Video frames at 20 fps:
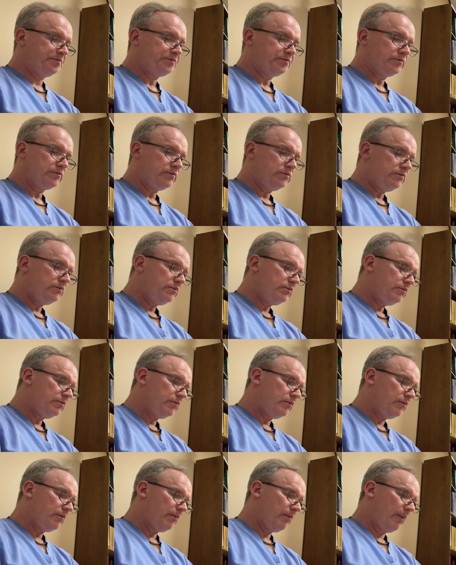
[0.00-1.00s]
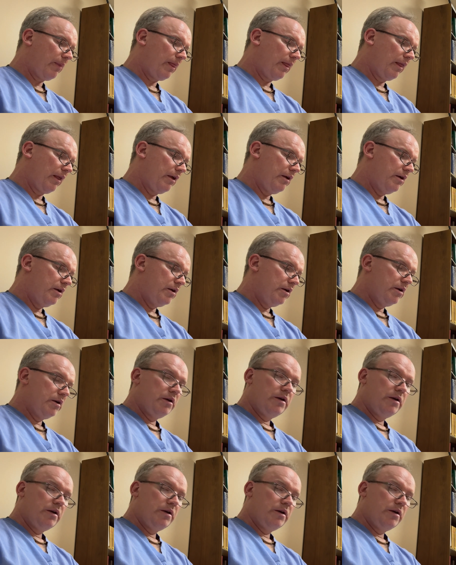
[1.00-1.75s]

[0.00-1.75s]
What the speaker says: (no one is talking)